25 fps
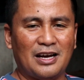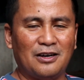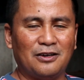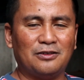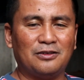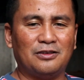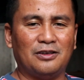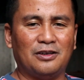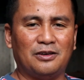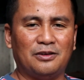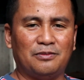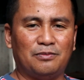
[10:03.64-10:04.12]

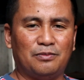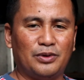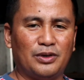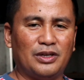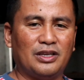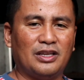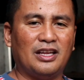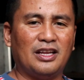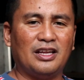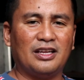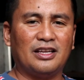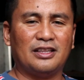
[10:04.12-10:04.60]
out of
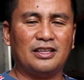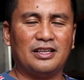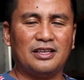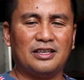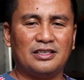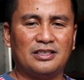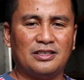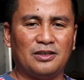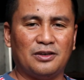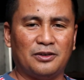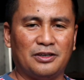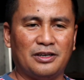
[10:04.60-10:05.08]
breeding
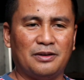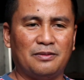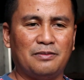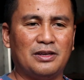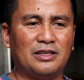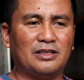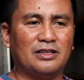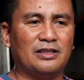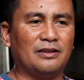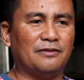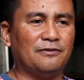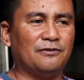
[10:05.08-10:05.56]
these
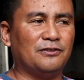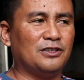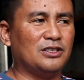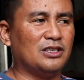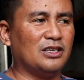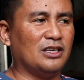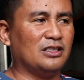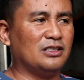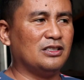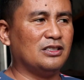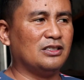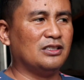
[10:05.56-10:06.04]
ornamental
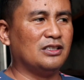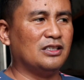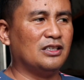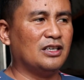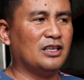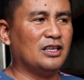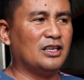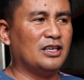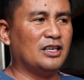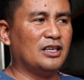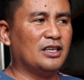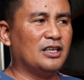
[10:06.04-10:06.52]
fishes.
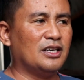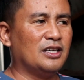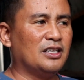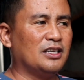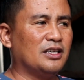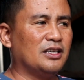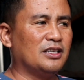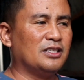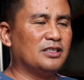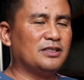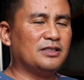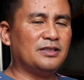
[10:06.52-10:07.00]

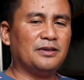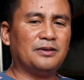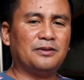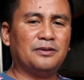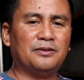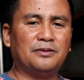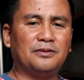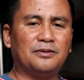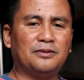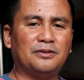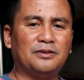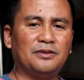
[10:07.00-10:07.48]

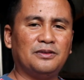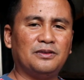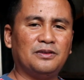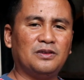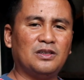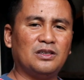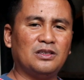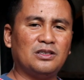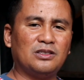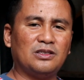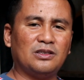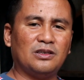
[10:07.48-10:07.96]
So
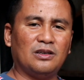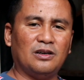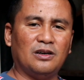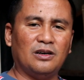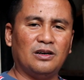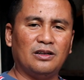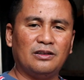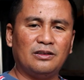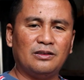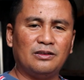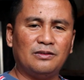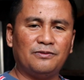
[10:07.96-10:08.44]
that's
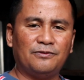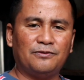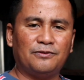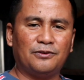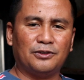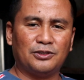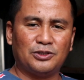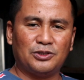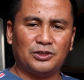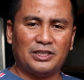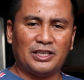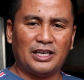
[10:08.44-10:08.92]
all
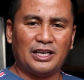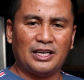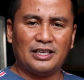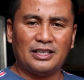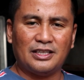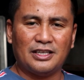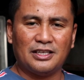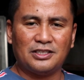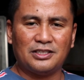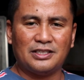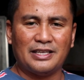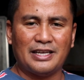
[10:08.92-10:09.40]
for today.
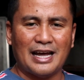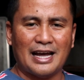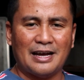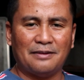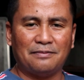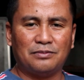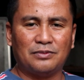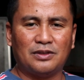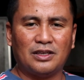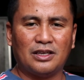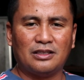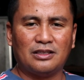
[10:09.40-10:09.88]
That's the
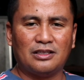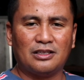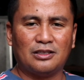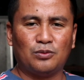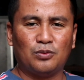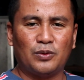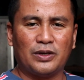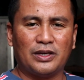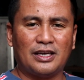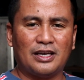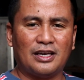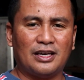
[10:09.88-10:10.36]
update
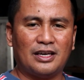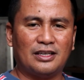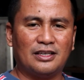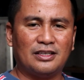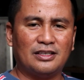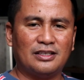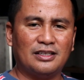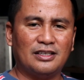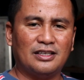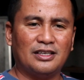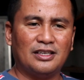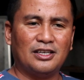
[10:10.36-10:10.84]
that we
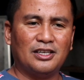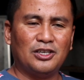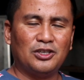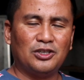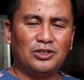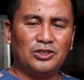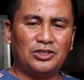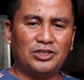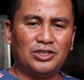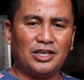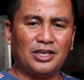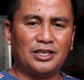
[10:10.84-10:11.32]
can
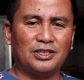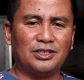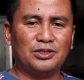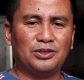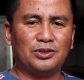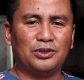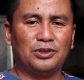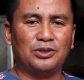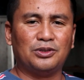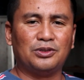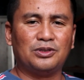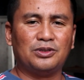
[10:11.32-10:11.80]
share
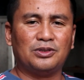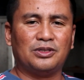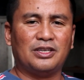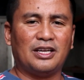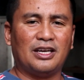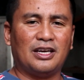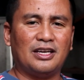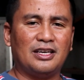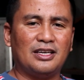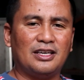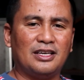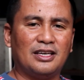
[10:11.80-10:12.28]
to you
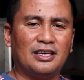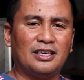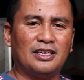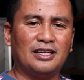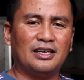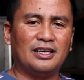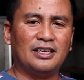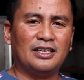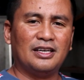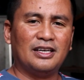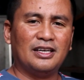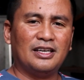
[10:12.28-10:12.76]
today.
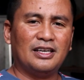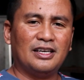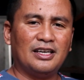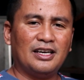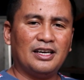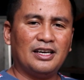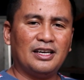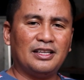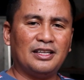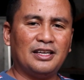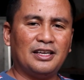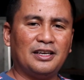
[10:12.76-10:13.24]

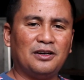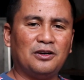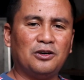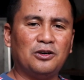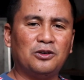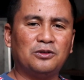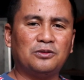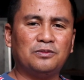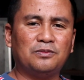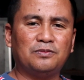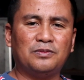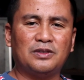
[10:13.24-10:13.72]
And I
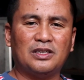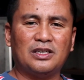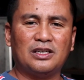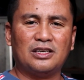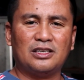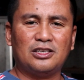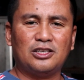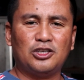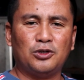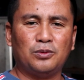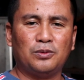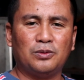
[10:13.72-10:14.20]
hope
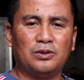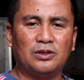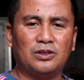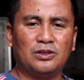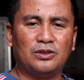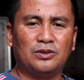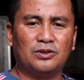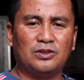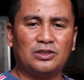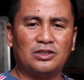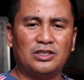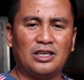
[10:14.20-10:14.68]
that you will
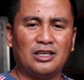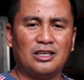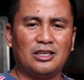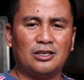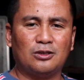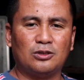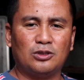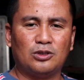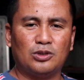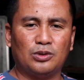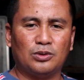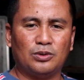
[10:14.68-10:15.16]

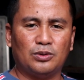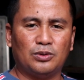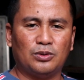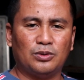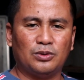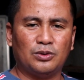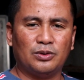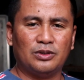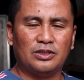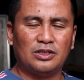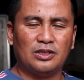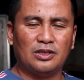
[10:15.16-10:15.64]
continue
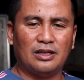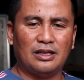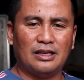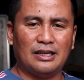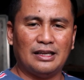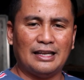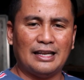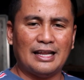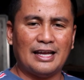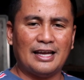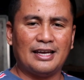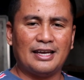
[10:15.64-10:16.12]
to
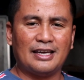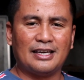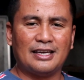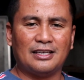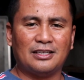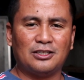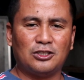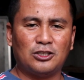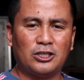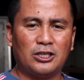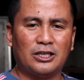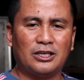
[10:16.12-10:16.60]
like
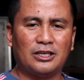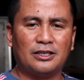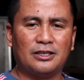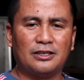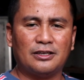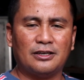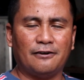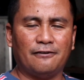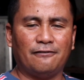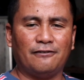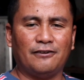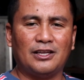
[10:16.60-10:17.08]
and
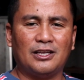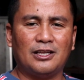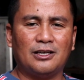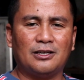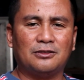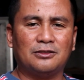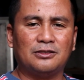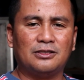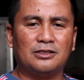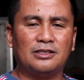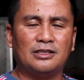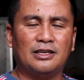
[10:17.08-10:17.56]
share our
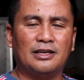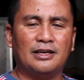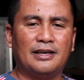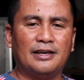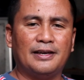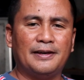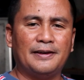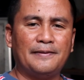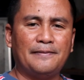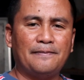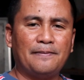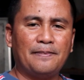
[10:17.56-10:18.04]
videos
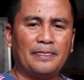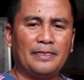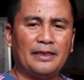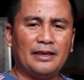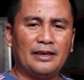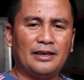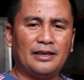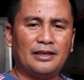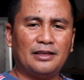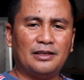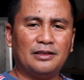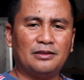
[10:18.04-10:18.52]

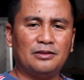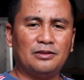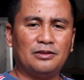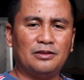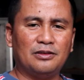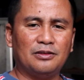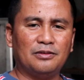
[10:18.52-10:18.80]
and